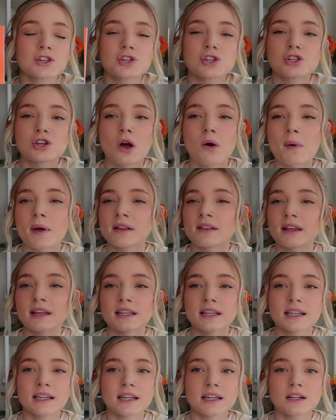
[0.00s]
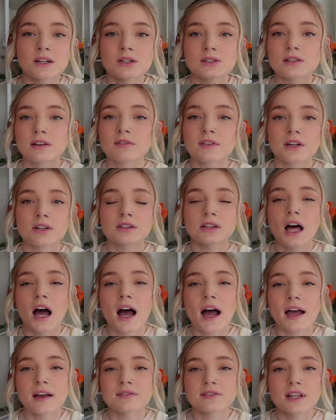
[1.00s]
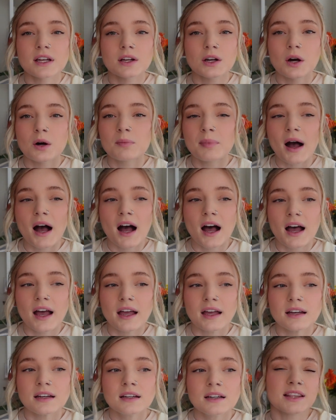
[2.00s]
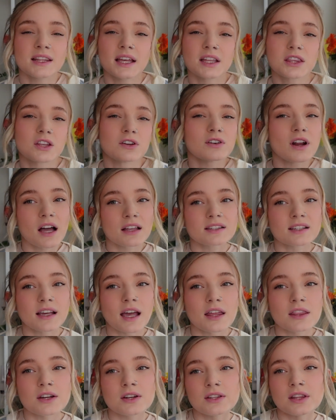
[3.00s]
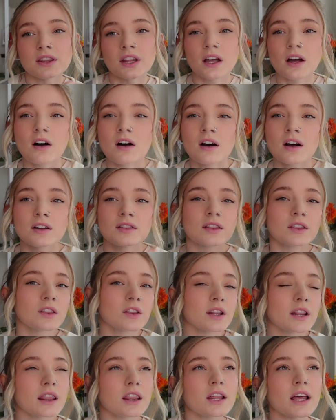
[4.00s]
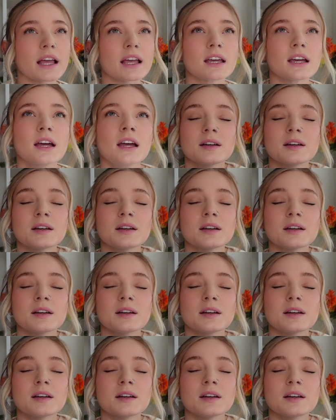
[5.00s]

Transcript: just showing like years of their lives that go by and like they're not together then they are and like